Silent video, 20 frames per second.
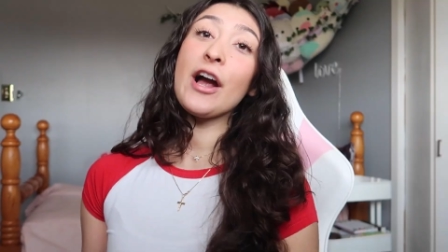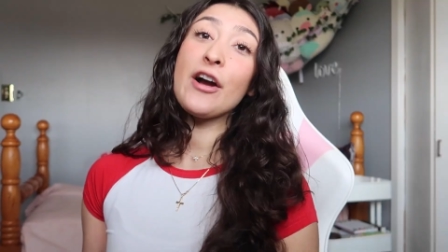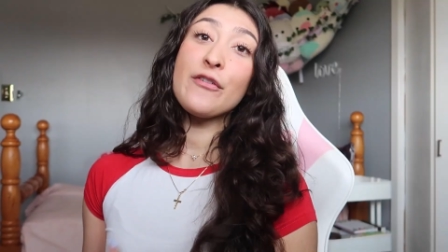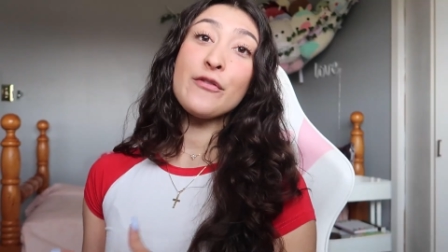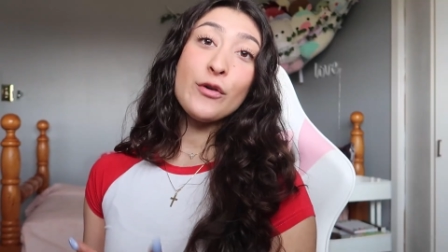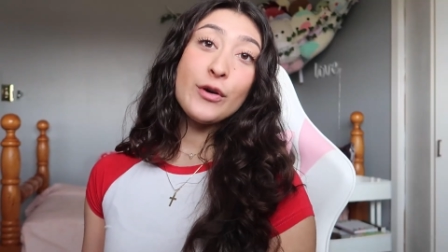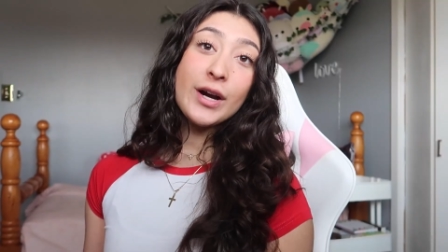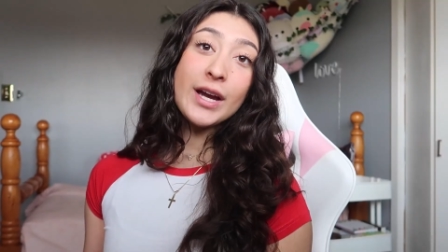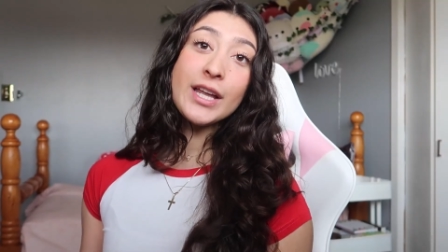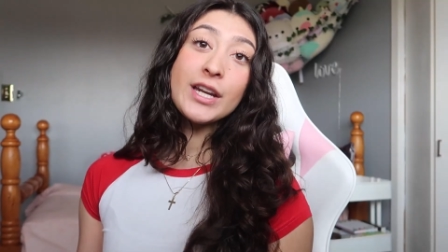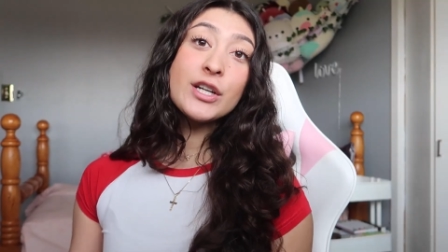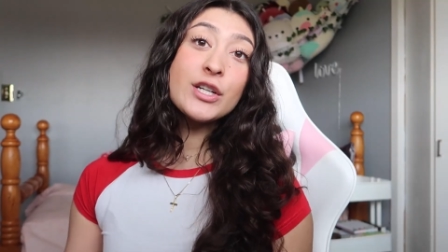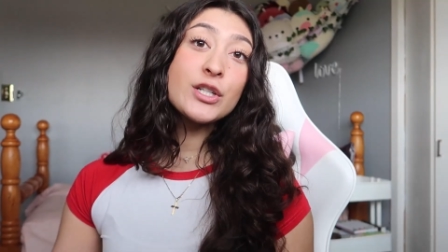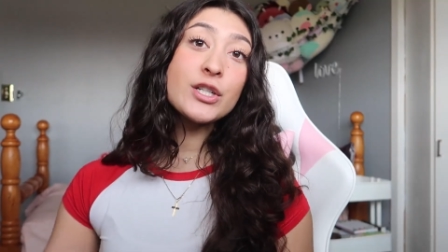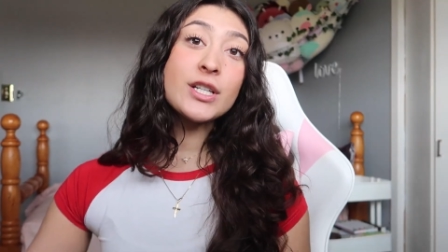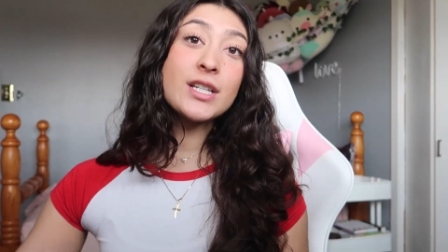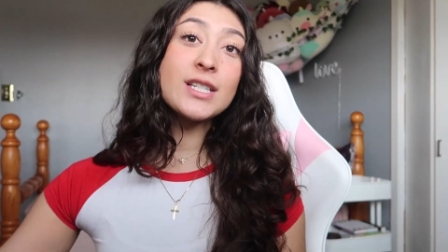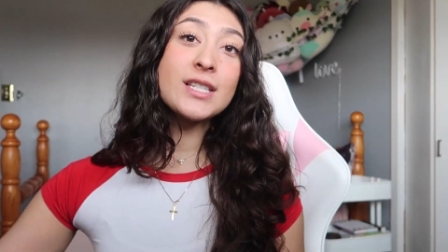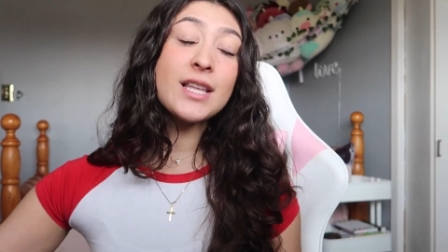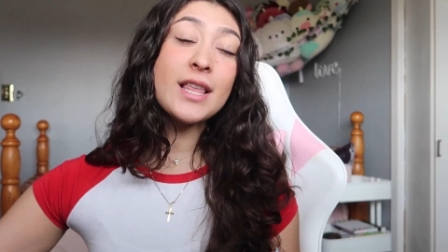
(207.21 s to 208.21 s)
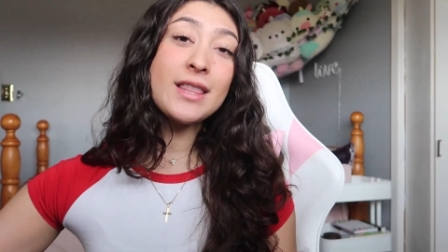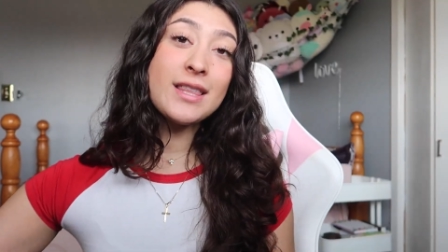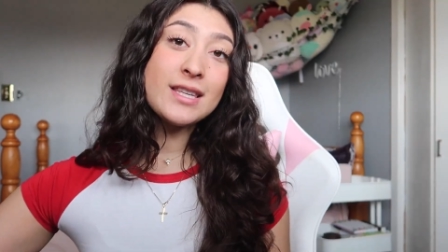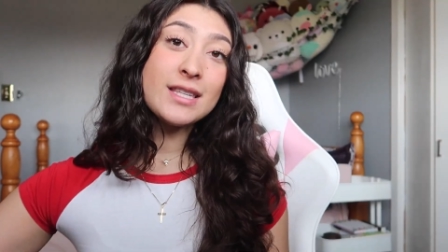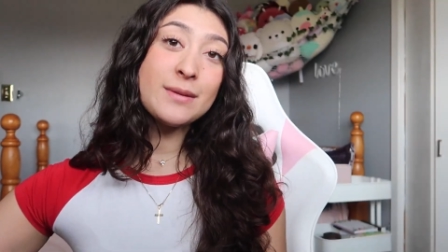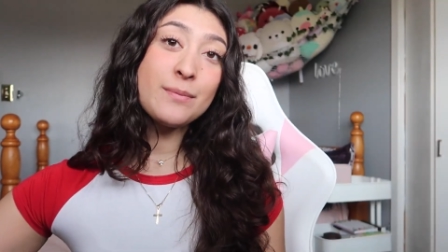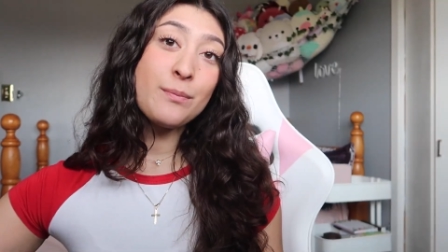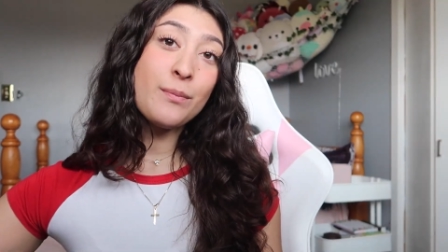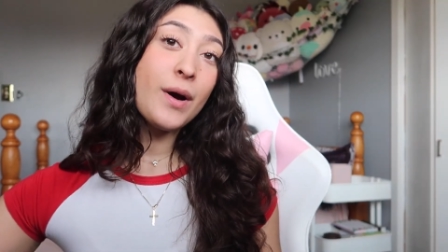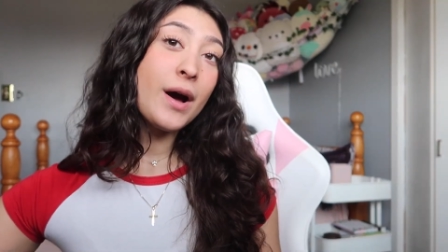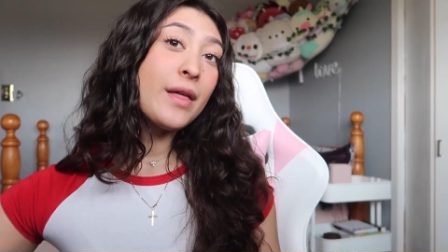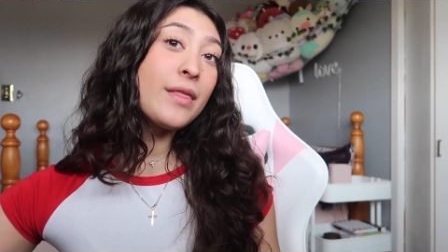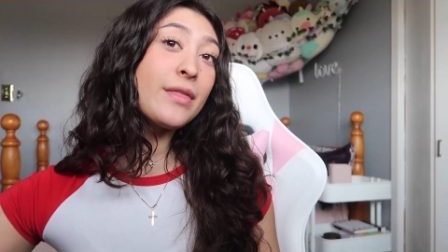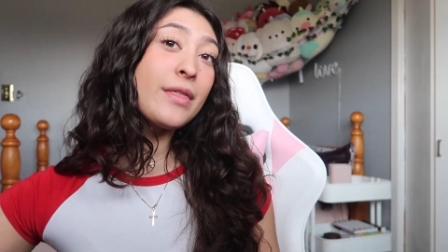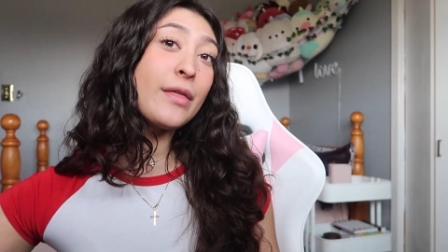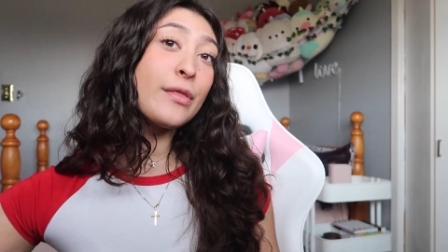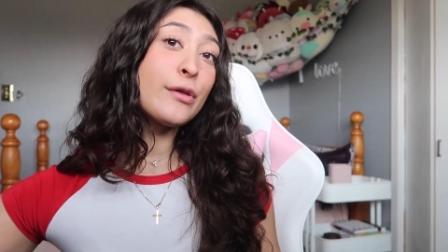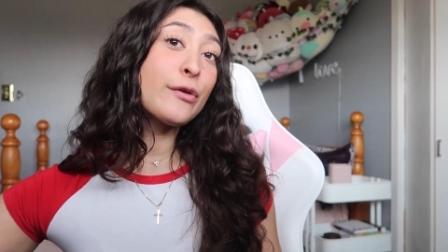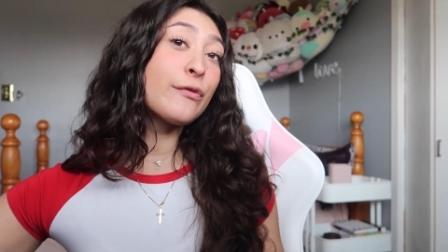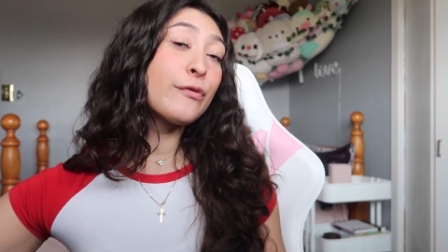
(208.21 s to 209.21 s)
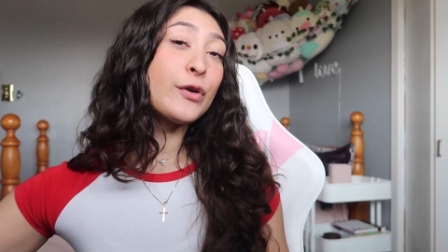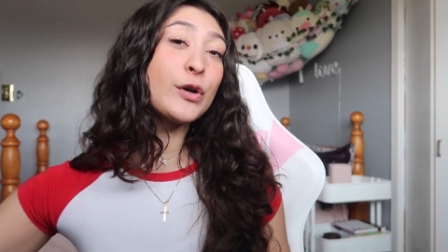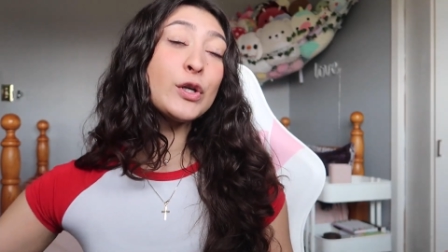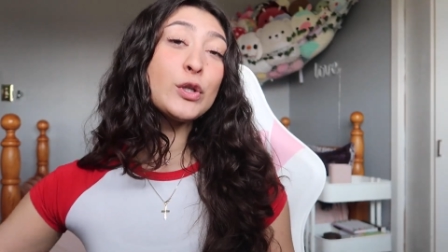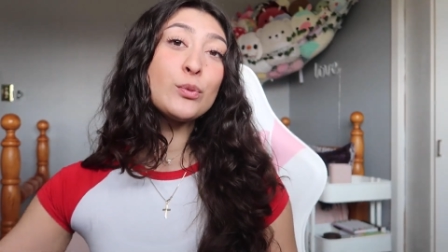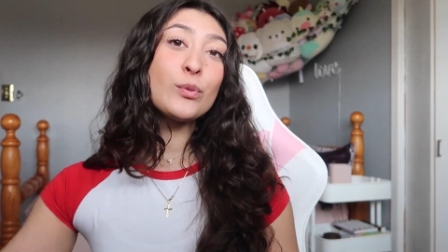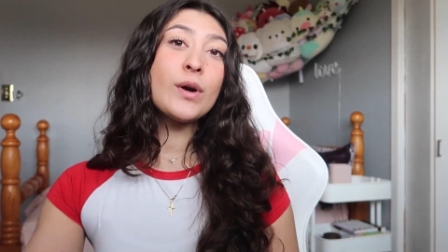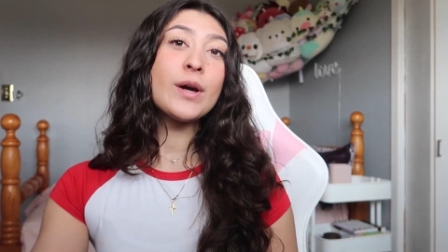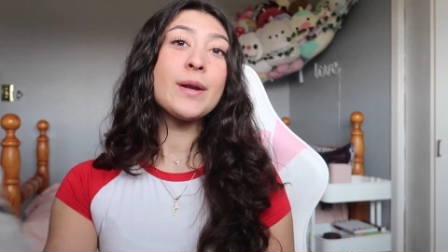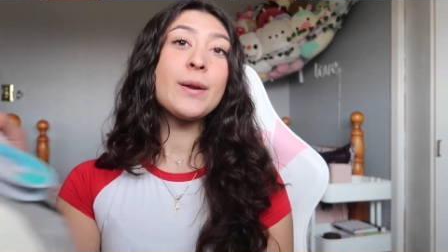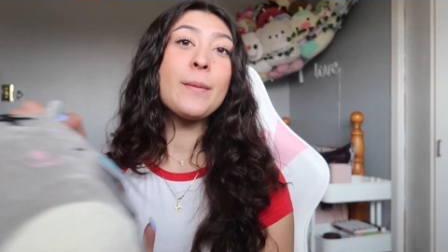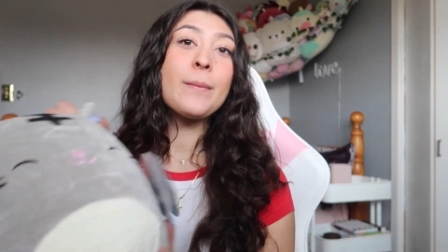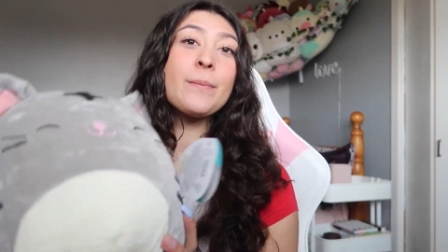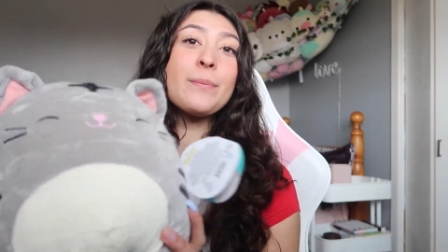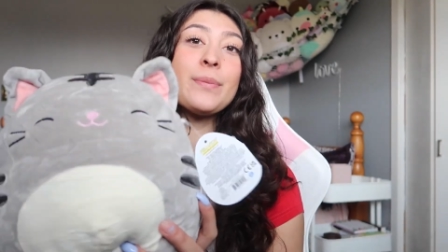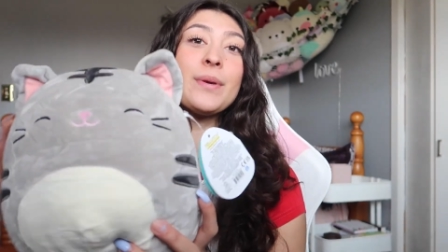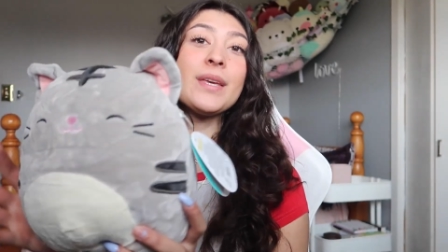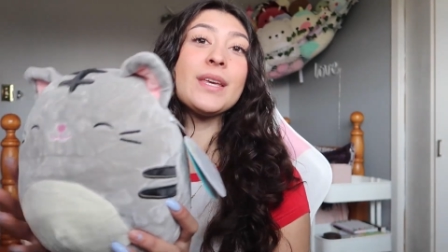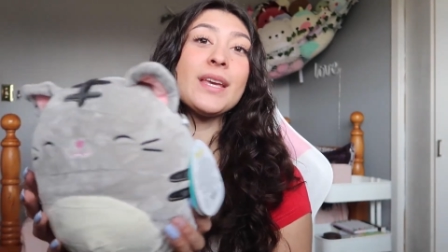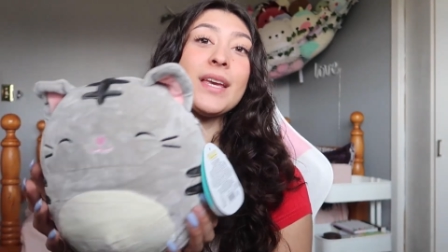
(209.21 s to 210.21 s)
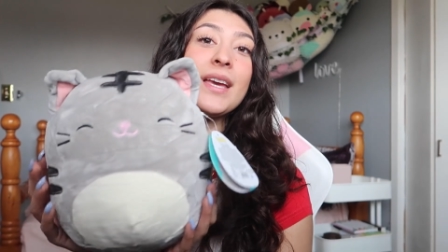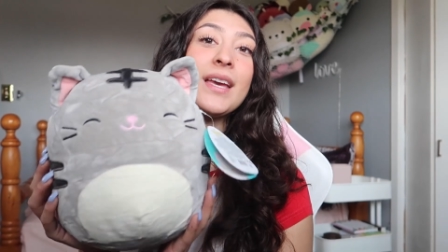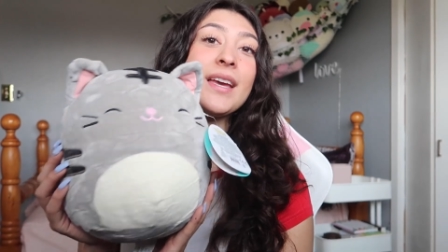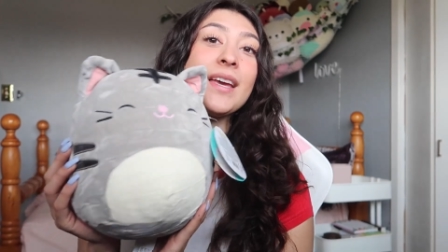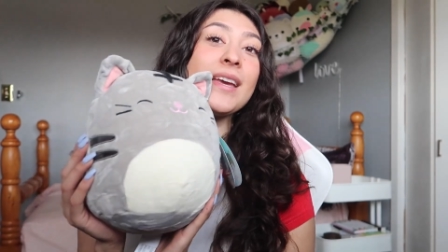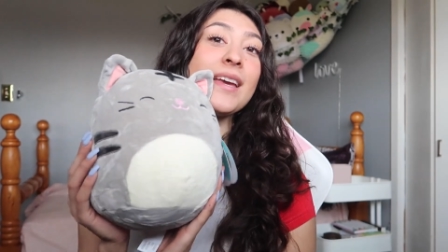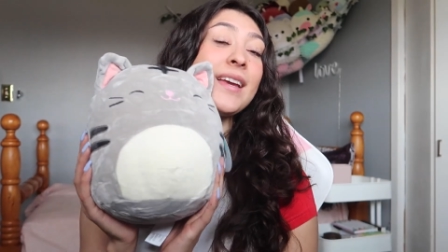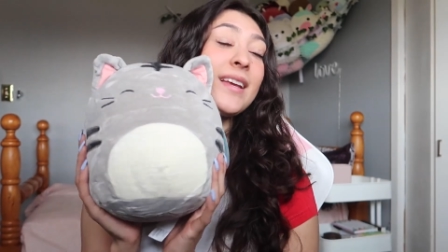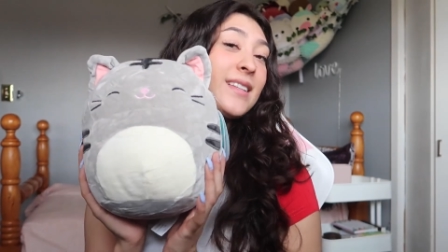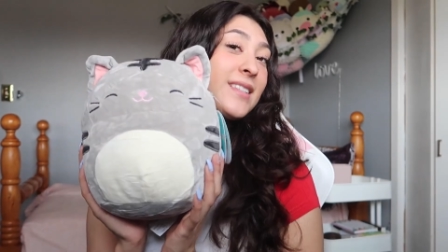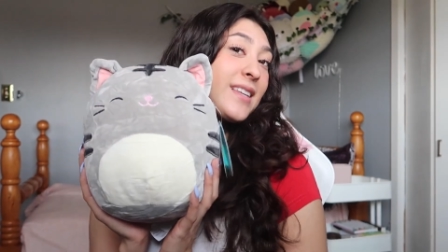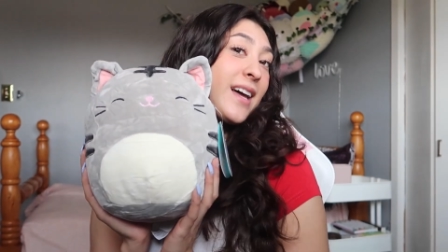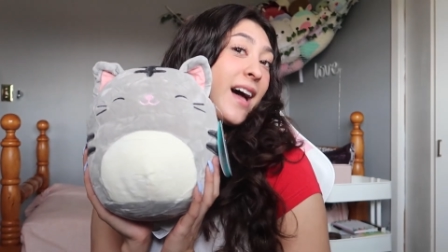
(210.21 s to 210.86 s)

I got four inches this month, the first one being